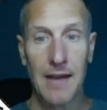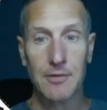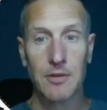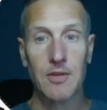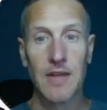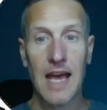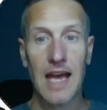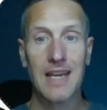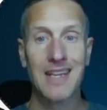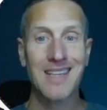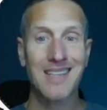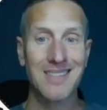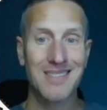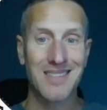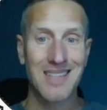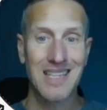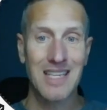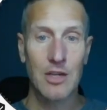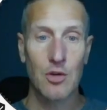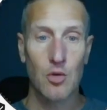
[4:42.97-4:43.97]
After that
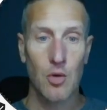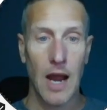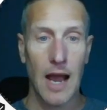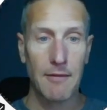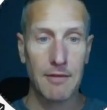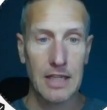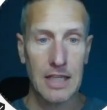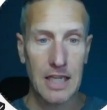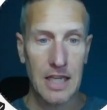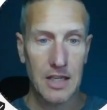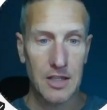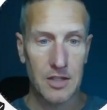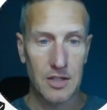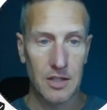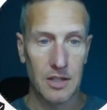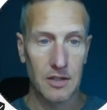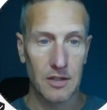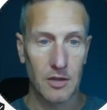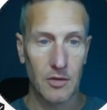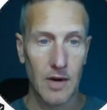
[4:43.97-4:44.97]
is the gravity
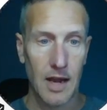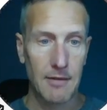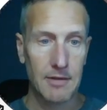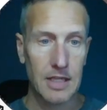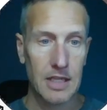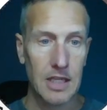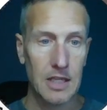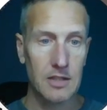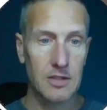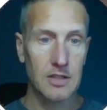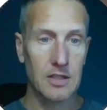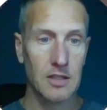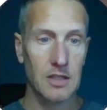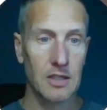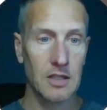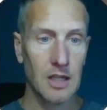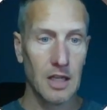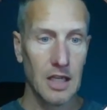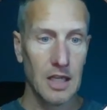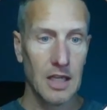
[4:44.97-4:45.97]
engine. The gravity
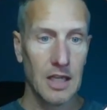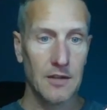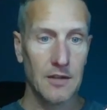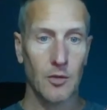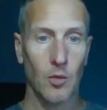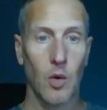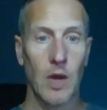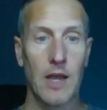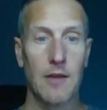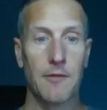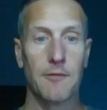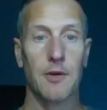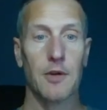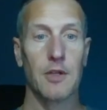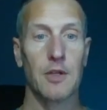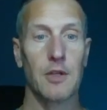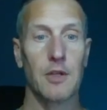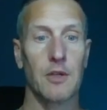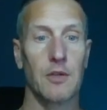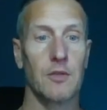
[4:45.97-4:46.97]
engine is a way for
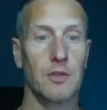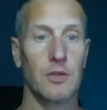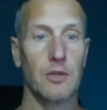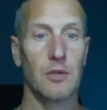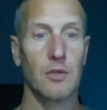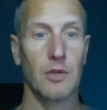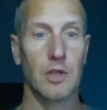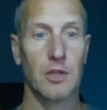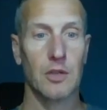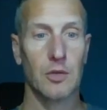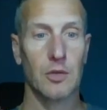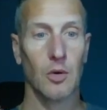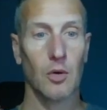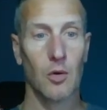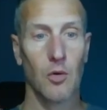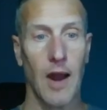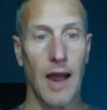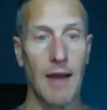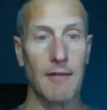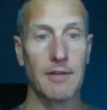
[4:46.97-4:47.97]
you to control
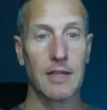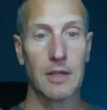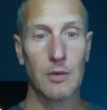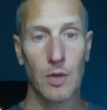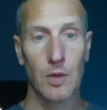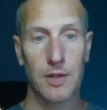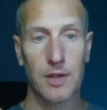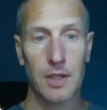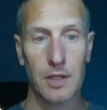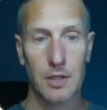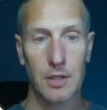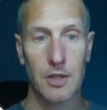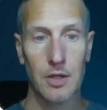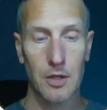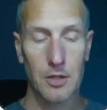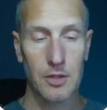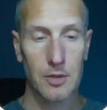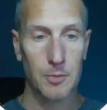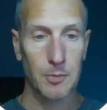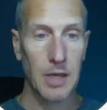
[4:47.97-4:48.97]
gravity within
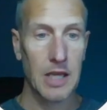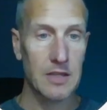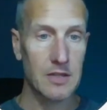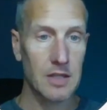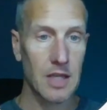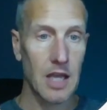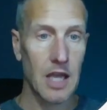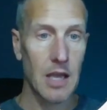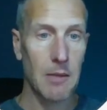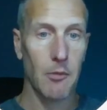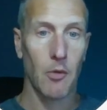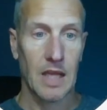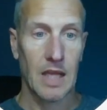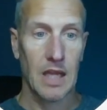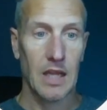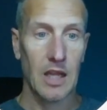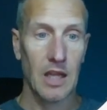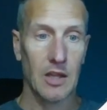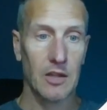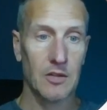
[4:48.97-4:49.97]
your space game,
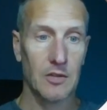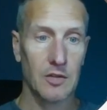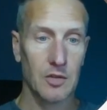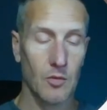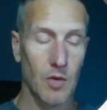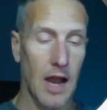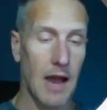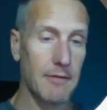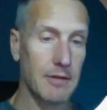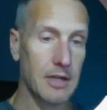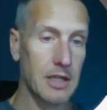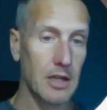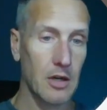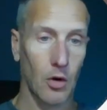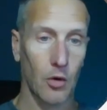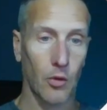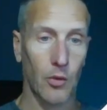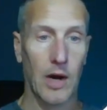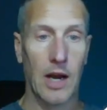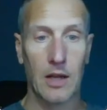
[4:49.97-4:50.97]
and it's gravity
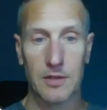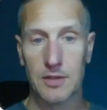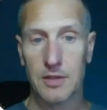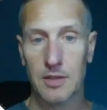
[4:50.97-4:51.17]
around